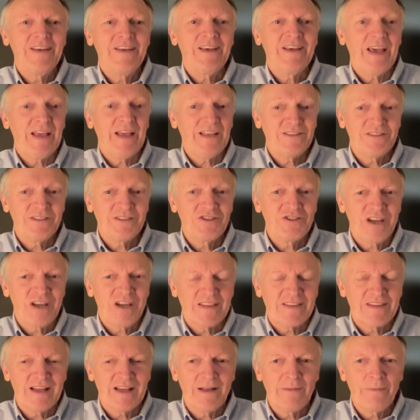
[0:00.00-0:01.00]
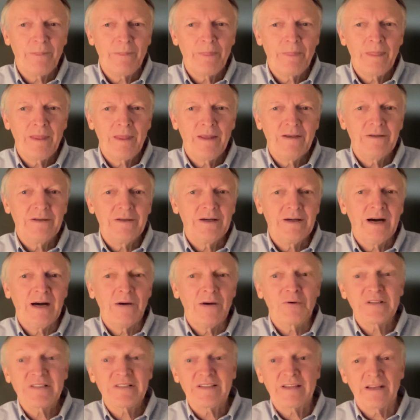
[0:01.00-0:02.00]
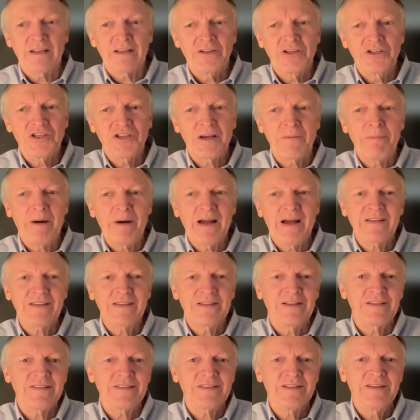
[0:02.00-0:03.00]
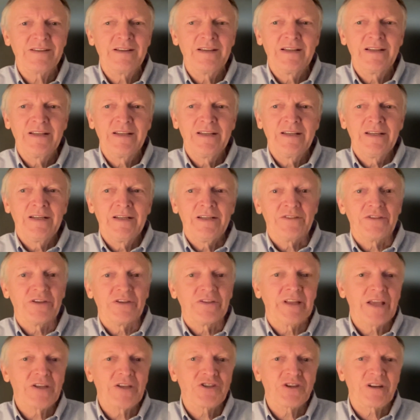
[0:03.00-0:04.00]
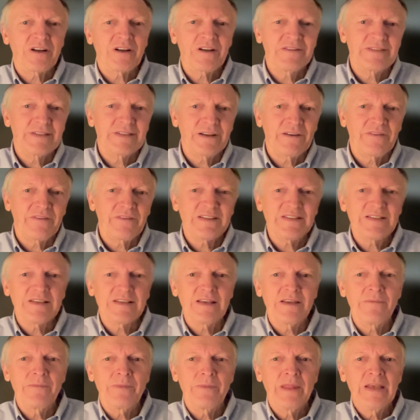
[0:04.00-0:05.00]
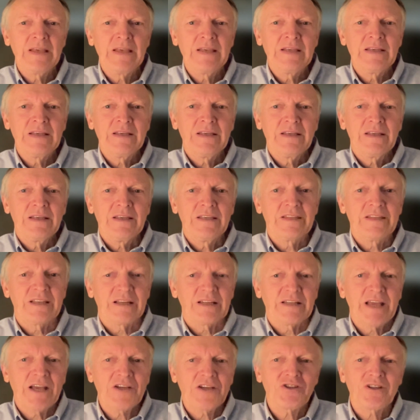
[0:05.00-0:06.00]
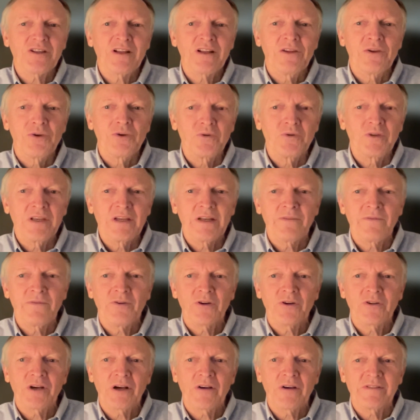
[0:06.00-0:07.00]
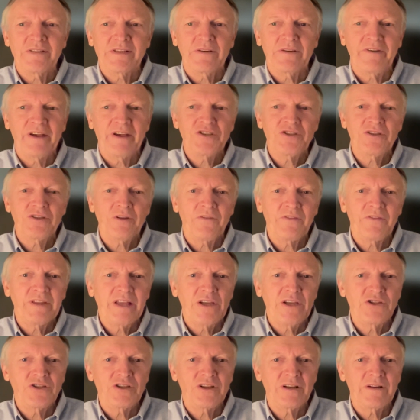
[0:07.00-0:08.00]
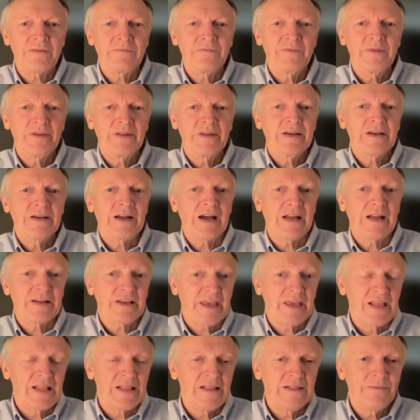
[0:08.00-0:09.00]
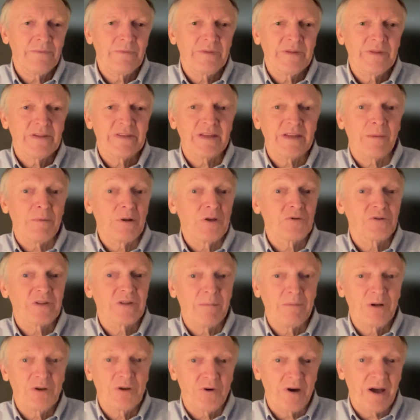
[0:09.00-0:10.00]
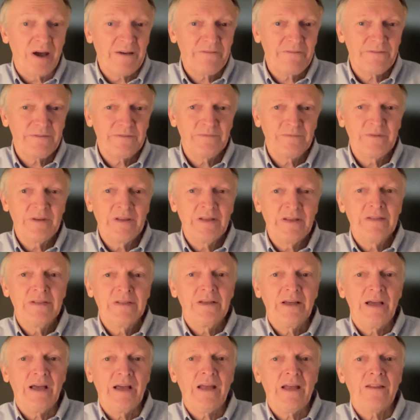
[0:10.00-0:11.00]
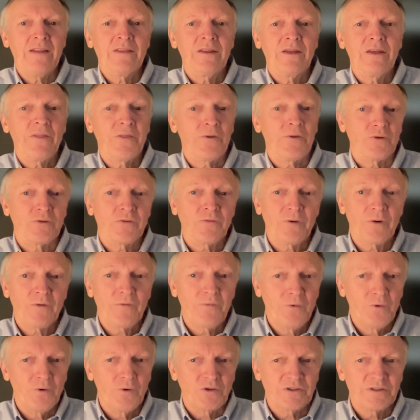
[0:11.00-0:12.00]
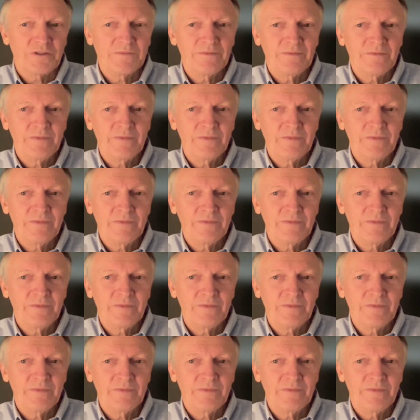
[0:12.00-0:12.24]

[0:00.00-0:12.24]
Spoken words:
and Syngenta, our strategic partners, the Nature Conservancy, International Union for the Conservation of Nature, Cargill, WWF, and Thought for Food.